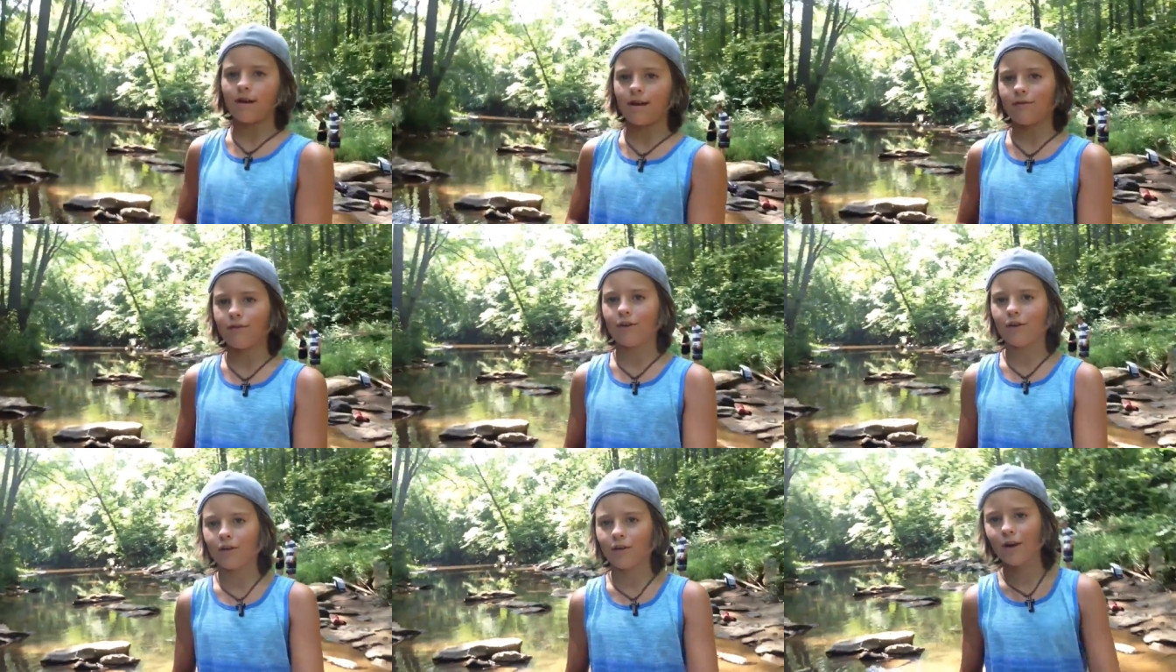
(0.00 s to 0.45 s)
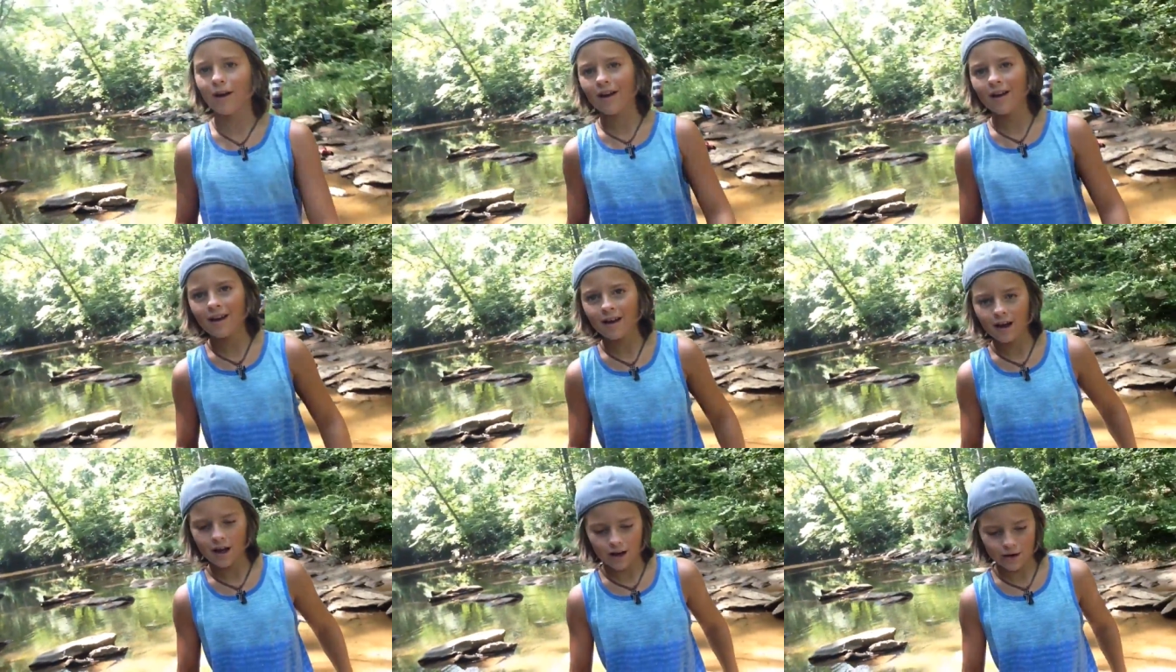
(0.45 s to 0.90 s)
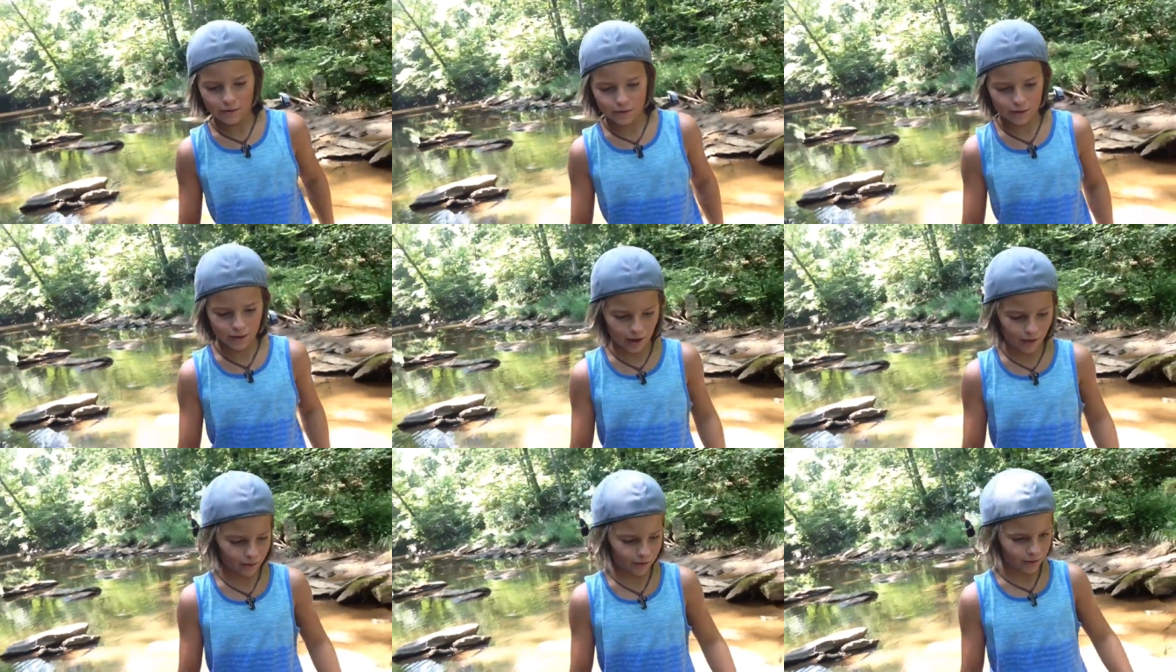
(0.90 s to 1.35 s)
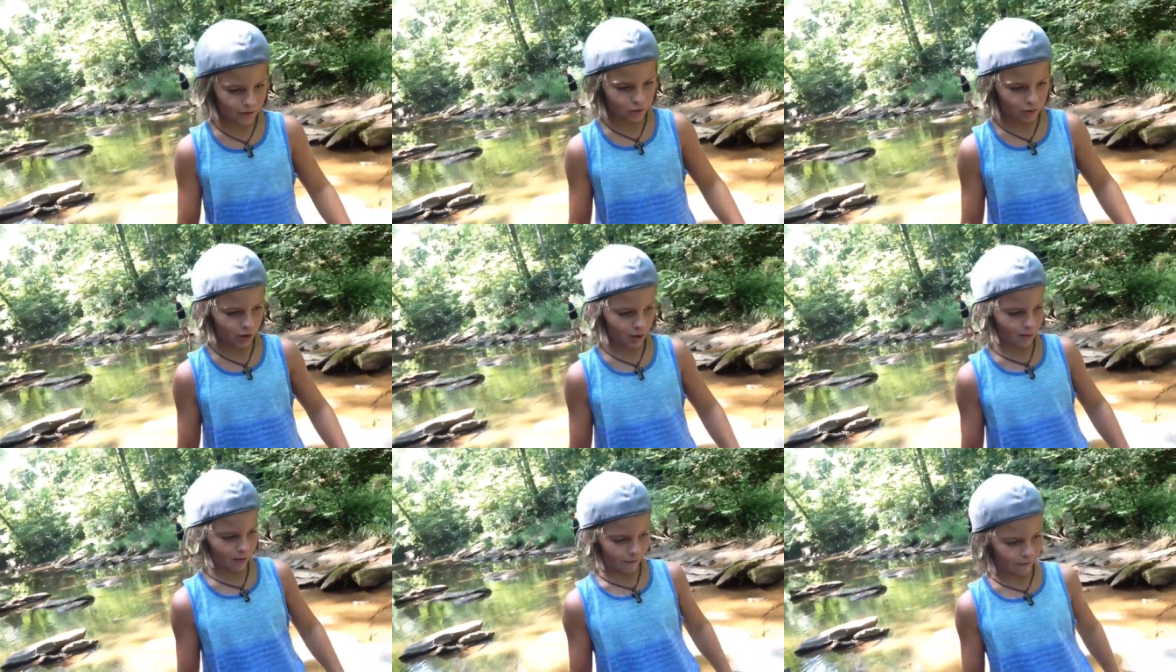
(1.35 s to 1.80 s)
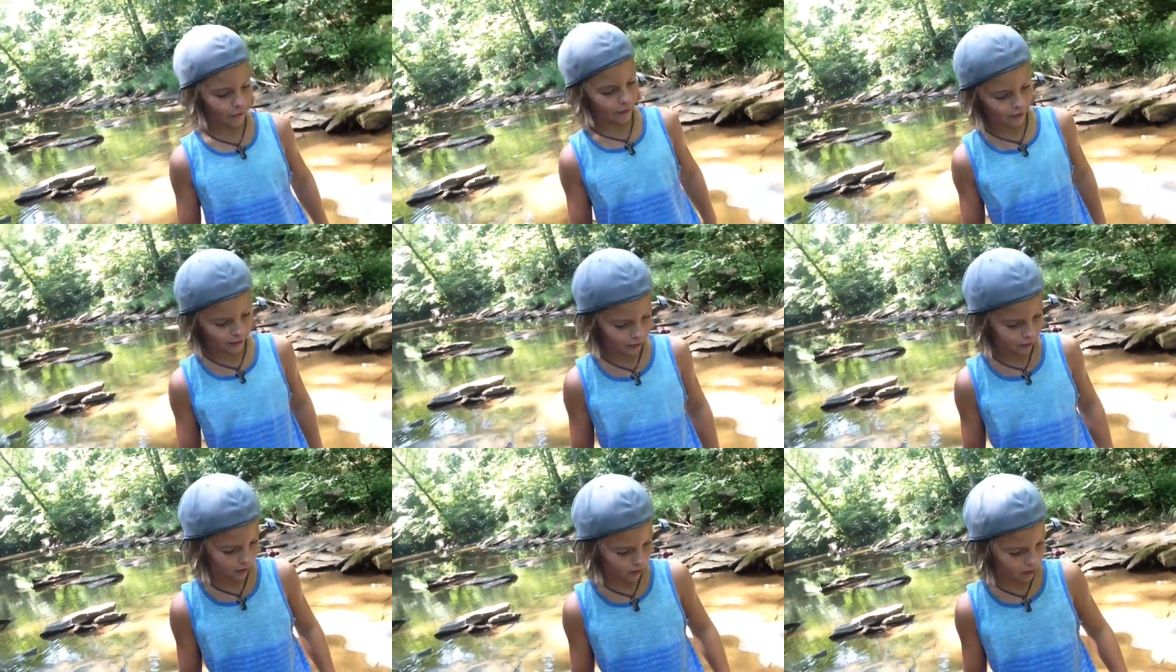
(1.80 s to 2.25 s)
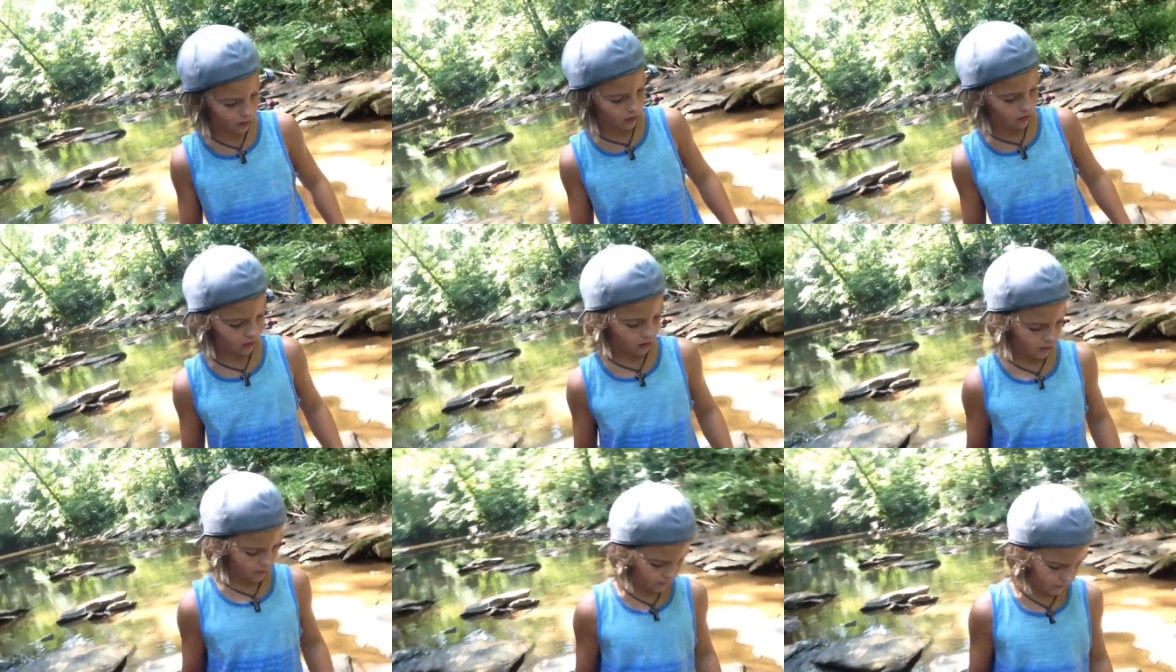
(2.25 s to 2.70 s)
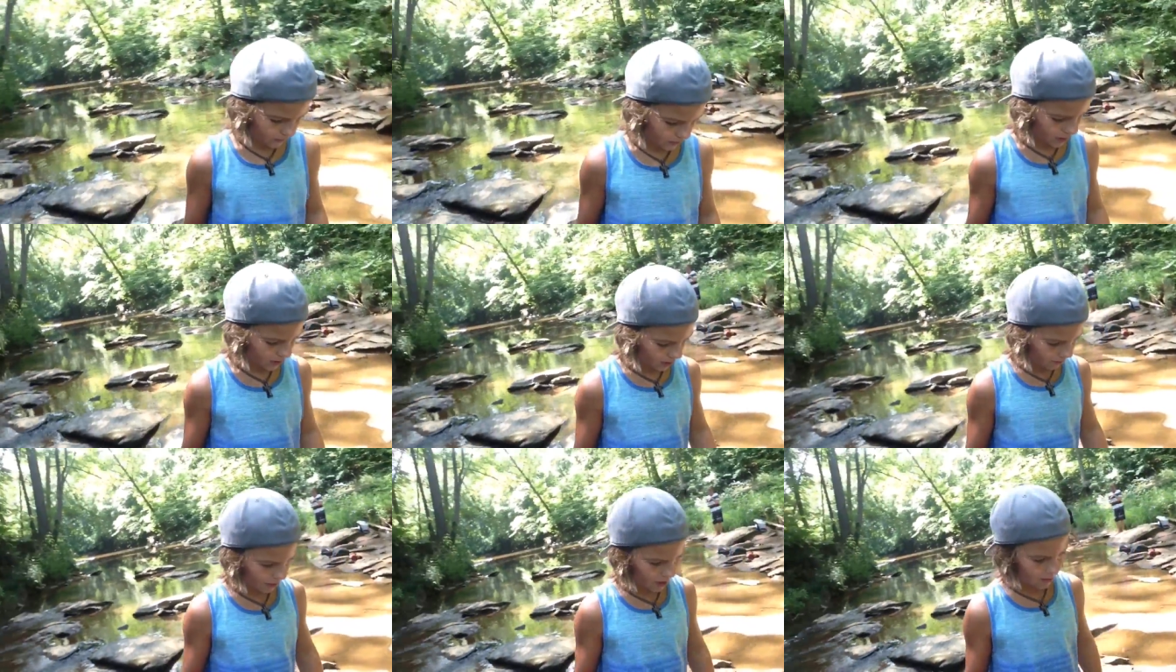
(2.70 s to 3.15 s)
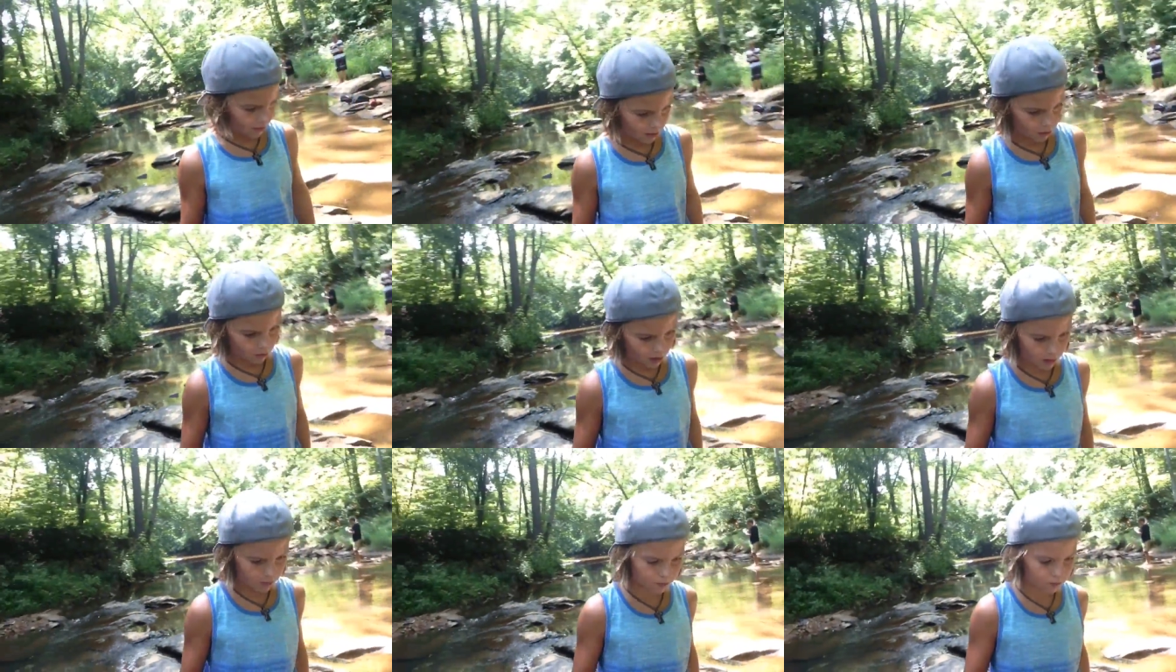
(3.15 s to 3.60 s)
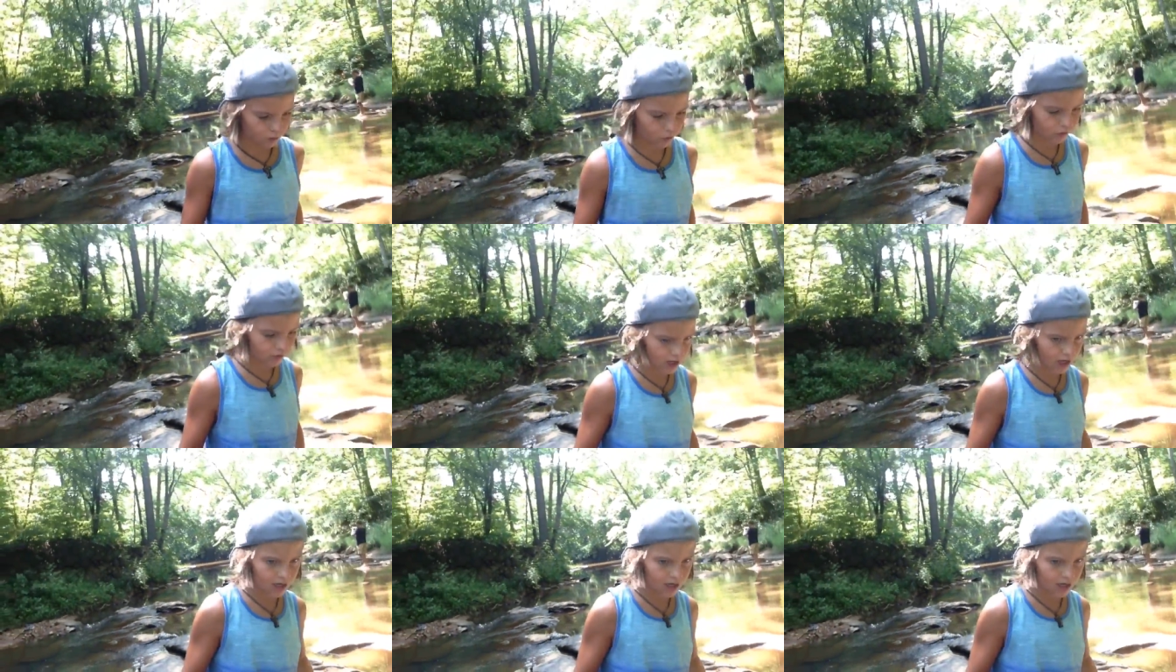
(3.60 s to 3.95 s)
my phone. I do not want to drop my phone at all. I brought my waterproof